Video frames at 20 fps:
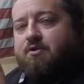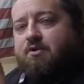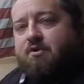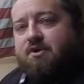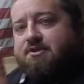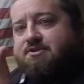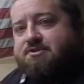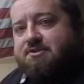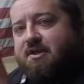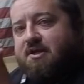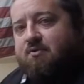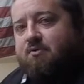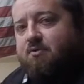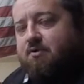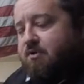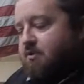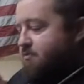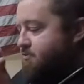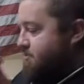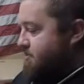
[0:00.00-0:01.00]
They're inside of
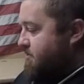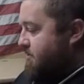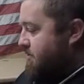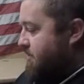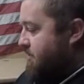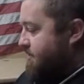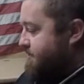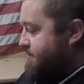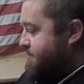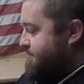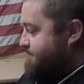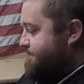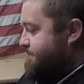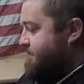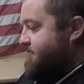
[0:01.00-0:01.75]
one of those straws.